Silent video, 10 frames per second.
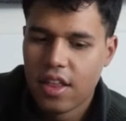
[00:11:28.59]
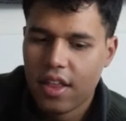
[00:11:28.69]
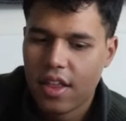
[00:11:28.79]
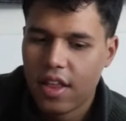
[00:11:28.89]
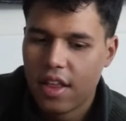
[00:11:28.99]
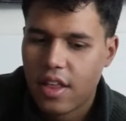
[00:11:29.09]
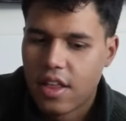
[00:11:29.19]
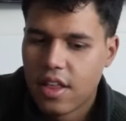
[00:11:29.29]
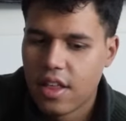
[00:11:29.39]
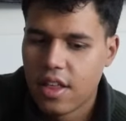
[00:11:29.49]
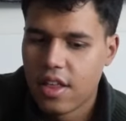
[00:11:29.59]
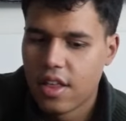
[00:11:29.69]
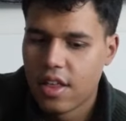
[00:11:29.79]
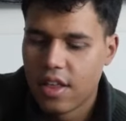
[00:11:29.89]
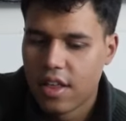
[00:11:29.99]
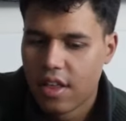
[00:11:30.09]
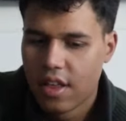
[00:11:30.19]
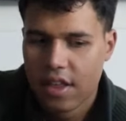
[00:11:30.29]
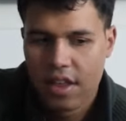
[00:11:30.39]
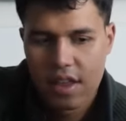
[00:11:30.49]

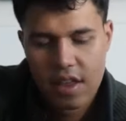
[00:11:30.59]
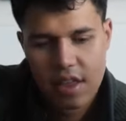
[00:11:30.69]
(not speaking)